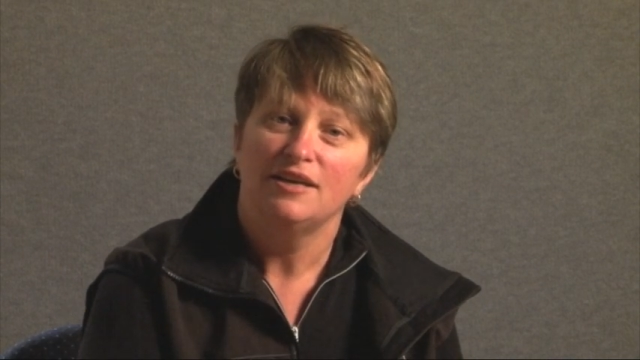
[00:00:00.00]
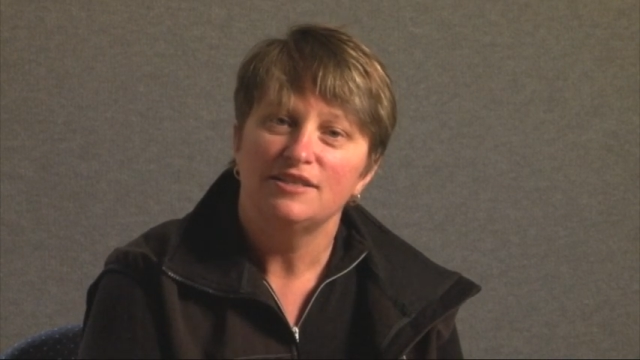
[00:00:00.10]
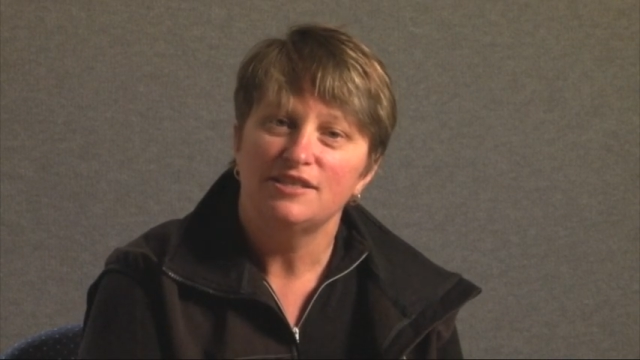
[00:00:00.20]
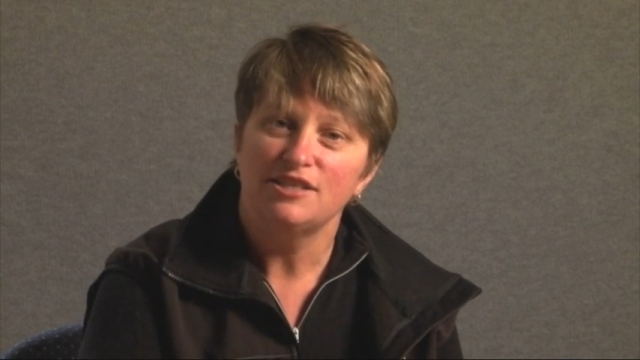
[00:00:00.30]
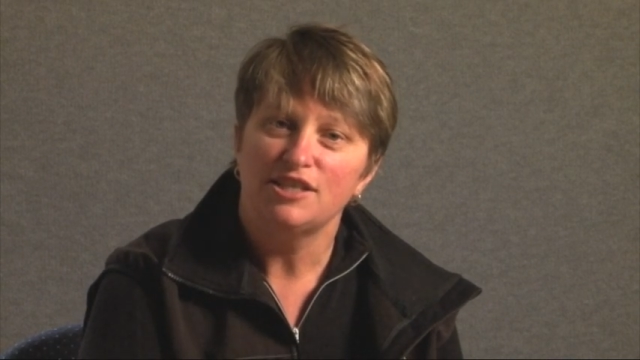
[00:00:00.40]

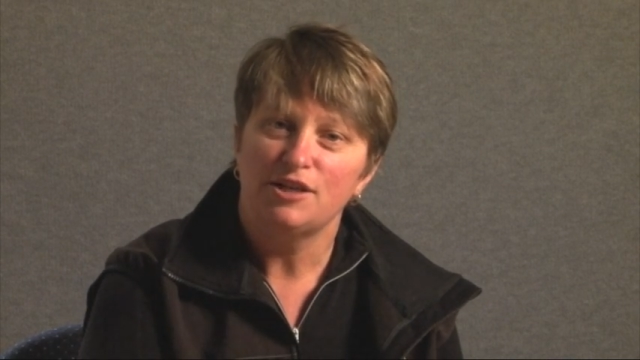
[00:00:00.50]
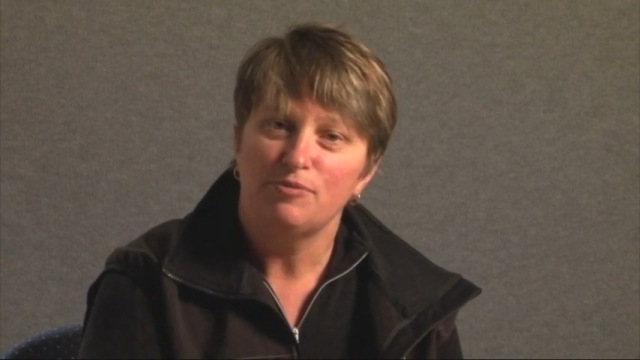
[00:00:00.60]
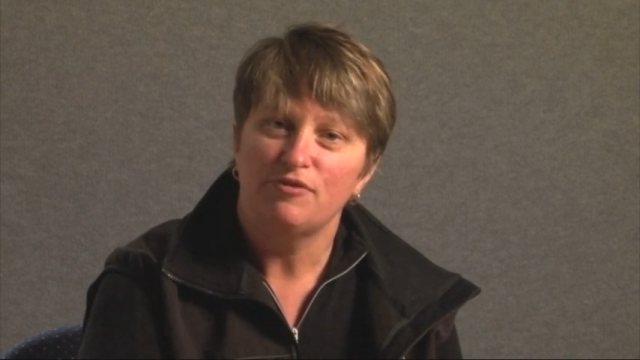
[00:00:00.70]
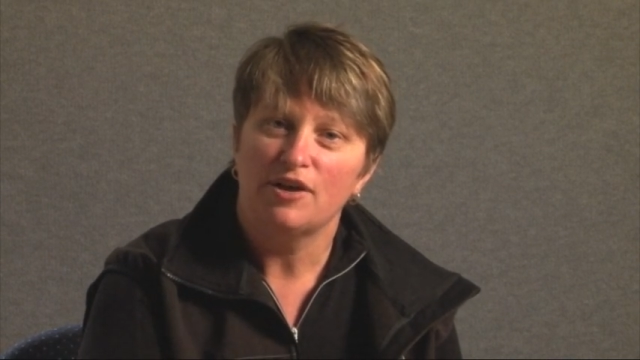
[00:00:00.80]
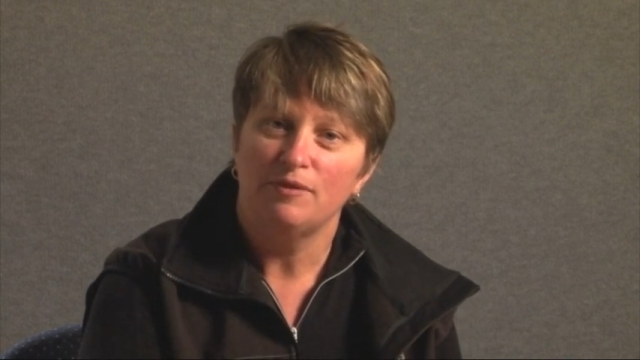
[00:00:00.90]
Essentially,
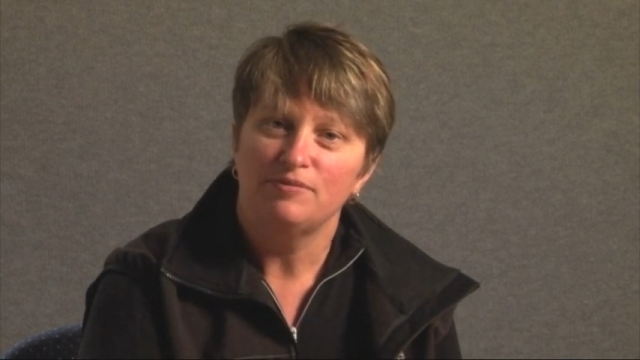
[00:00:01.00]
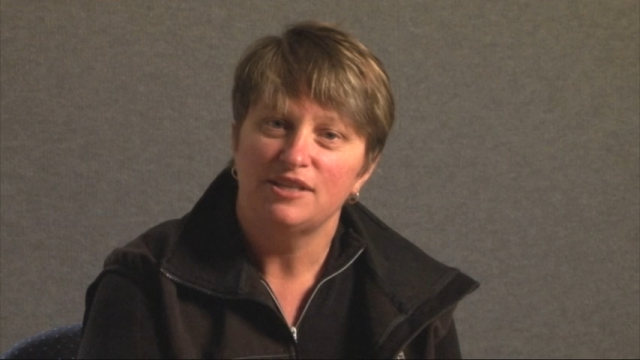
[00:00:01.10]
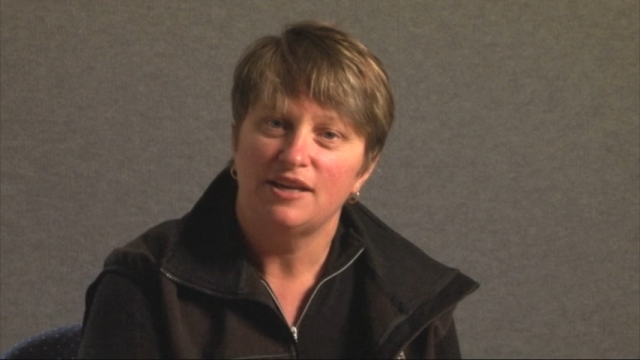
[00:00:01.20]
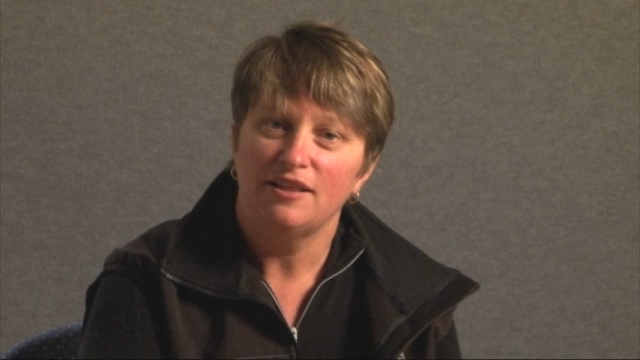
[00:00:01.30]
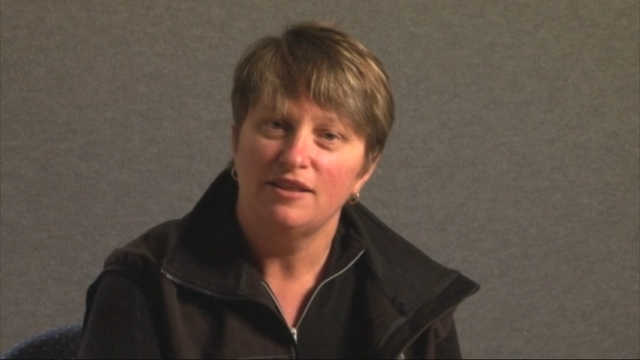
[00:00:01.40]
we've come
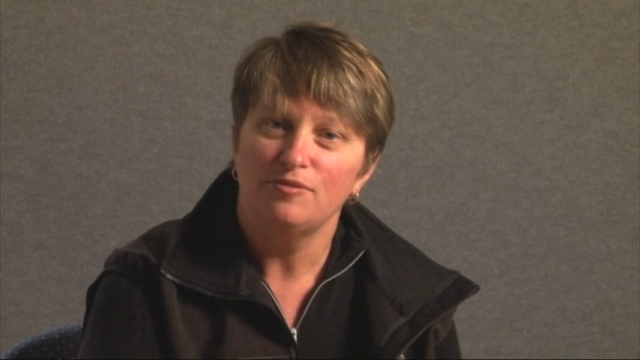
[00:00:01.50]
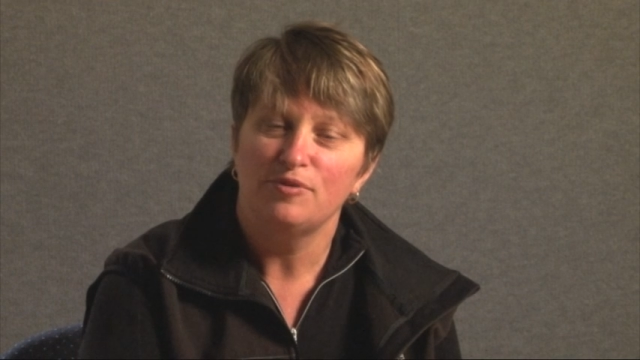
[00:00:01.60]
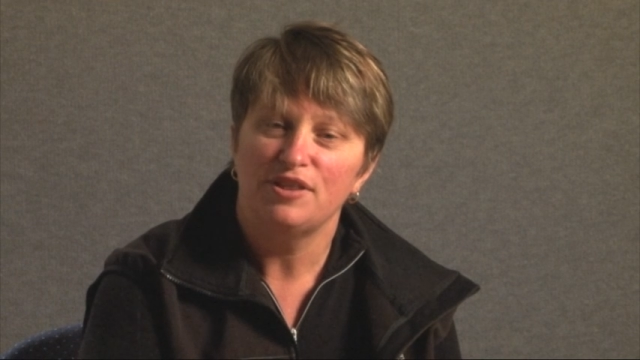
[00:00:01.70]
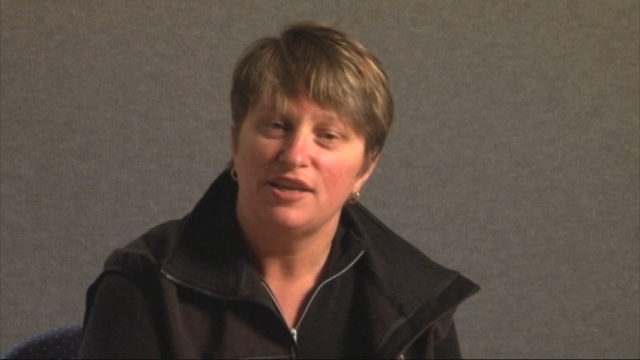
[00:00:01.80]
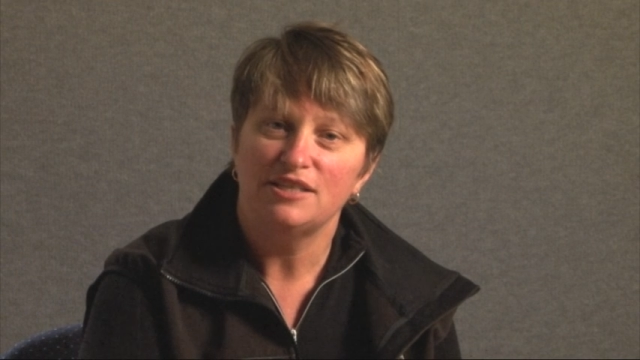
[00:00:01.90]
together
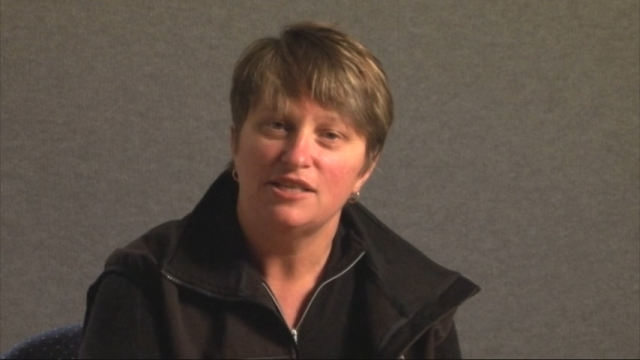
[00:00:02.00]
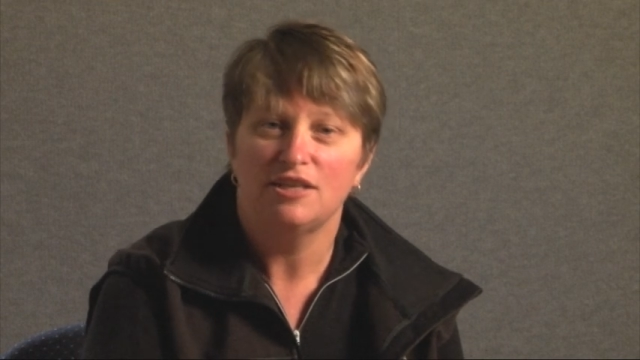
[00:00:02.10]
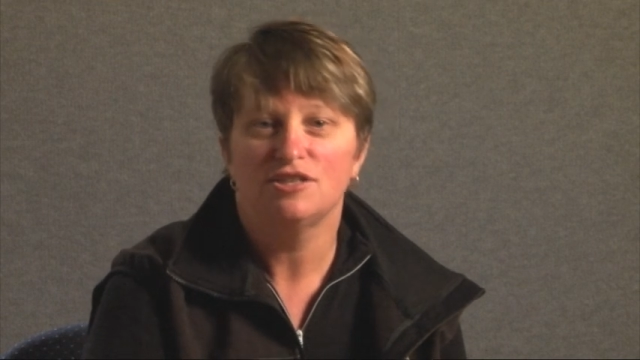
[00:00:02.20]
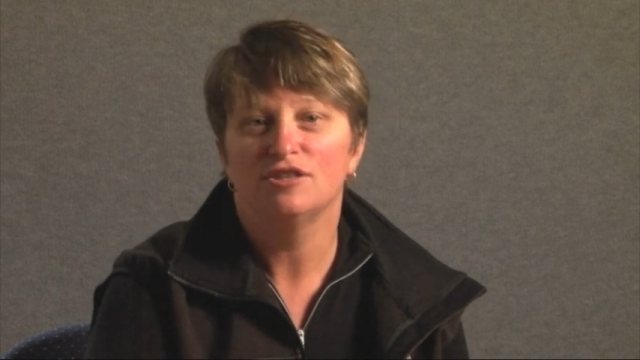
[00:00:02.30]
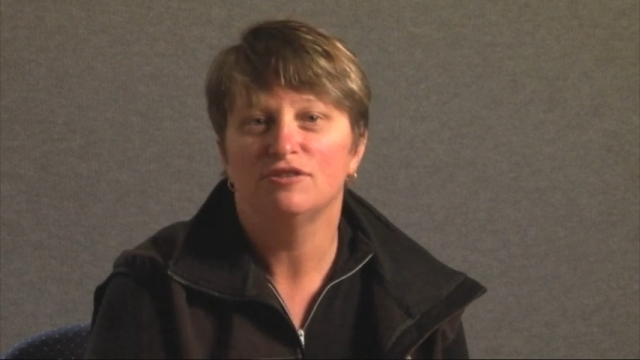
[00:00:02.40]
with the
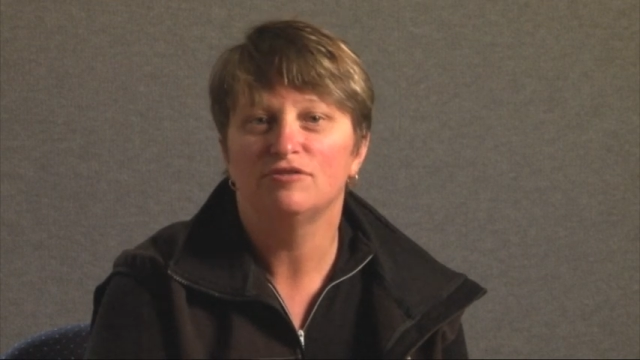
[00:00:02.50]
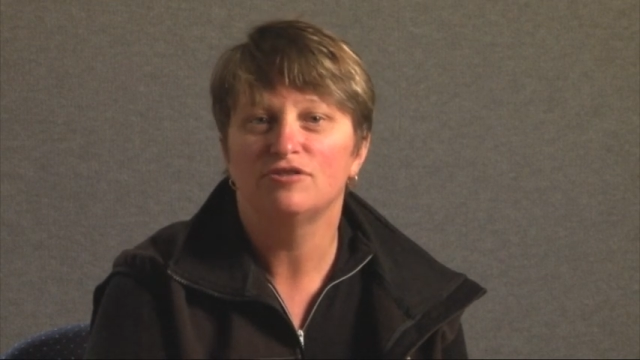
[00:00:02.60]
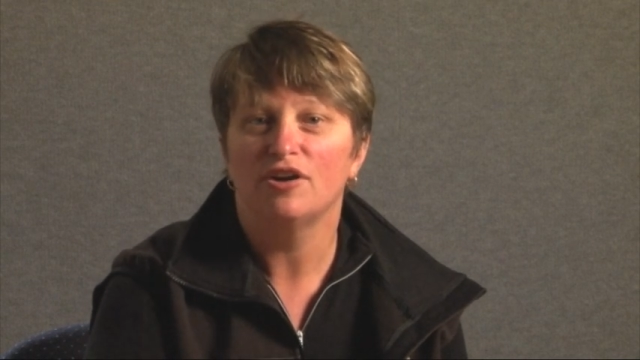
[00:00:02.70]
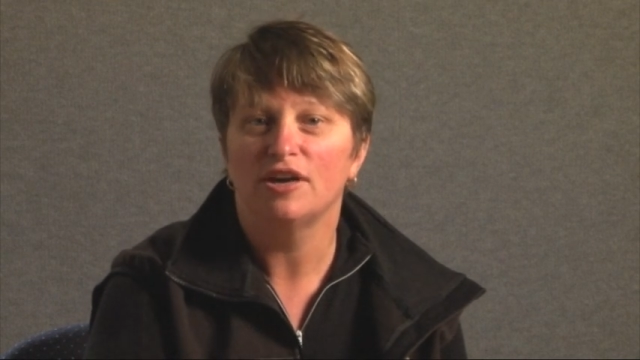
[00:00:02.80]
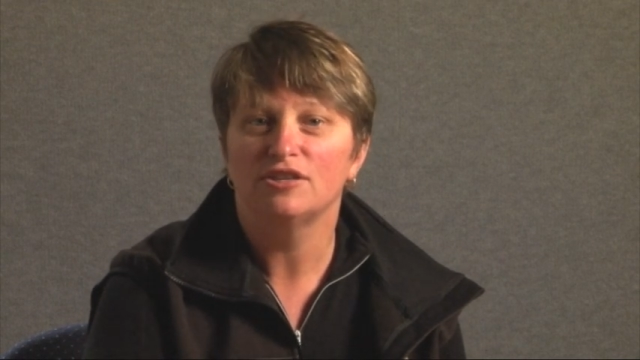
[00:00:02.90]
intention of
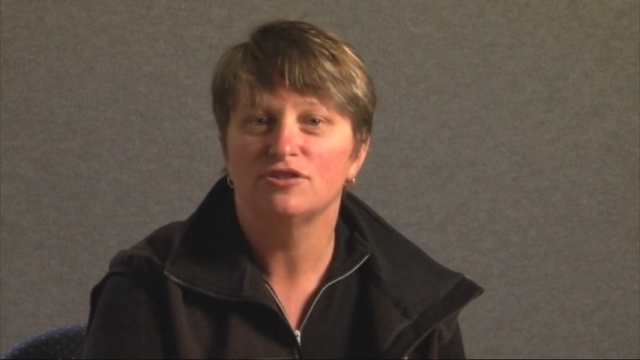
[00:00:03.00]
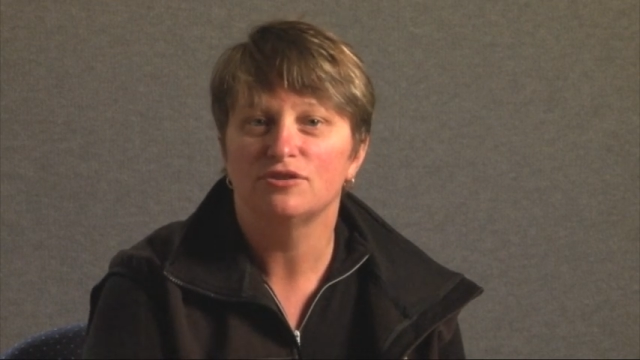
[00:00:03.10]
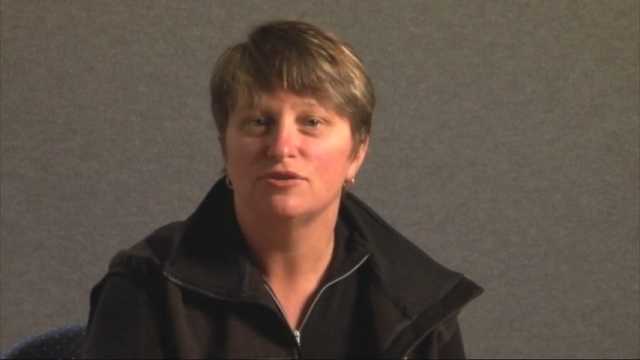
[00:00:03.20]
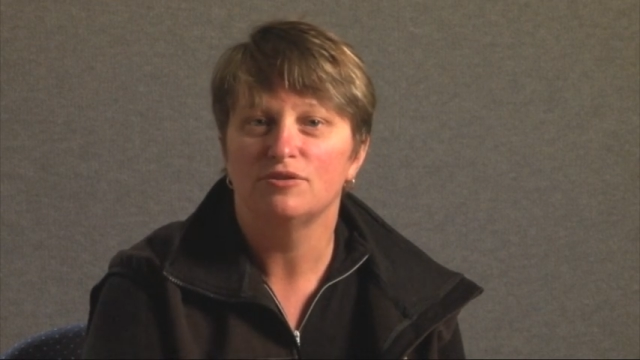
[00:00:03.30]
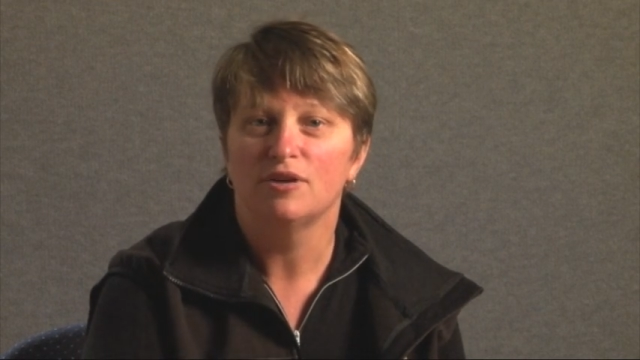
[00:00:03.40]
trying
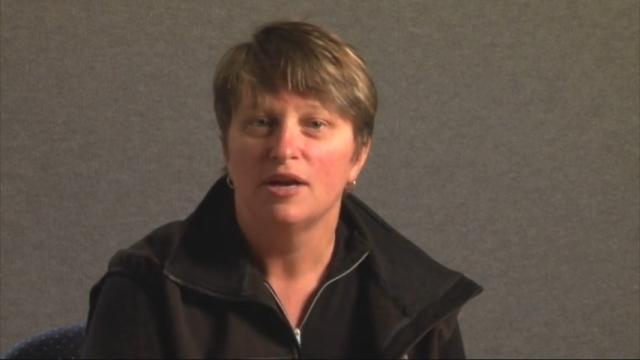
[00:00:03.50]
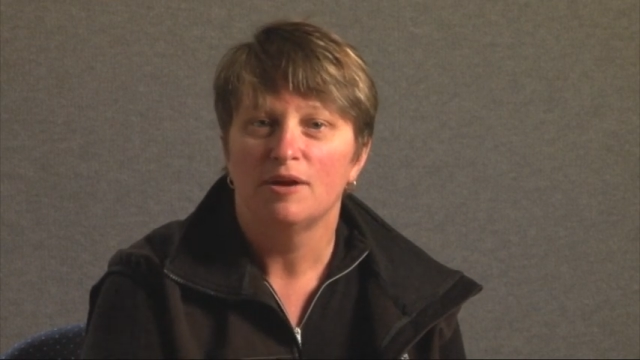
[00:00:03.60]
to